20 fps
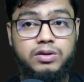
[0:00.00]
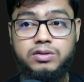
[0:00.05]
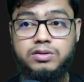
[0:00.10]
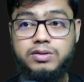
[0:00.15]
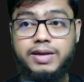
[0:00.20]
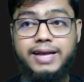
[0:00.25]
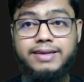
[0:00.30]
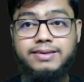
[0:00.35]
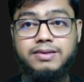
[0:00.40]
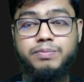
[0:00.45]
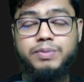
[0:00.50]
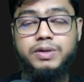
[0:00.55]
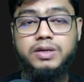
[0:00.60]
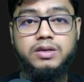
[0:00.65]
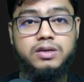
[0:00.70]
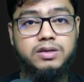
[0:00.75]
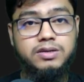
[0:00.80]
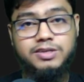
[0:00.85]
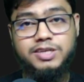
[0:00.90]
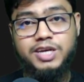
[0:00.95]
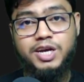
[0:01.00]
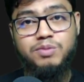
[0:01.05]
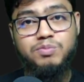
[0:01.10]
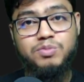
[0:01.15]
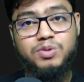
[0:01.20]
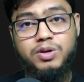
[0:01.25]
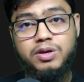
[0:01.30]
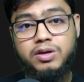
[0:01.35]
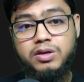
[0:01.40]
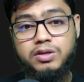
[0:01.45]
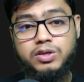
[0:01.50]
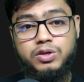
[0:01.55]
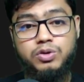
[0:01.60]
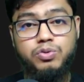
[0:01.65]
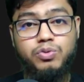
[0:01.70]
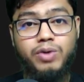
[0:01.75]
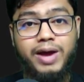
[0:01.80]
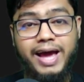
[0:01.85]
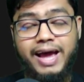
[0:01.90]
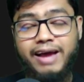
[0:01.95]
So as a beginning time,
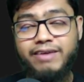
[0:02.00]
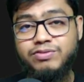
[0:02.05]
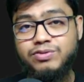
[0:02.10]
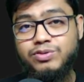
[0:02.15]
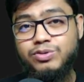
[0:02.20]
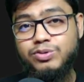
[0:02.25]
you have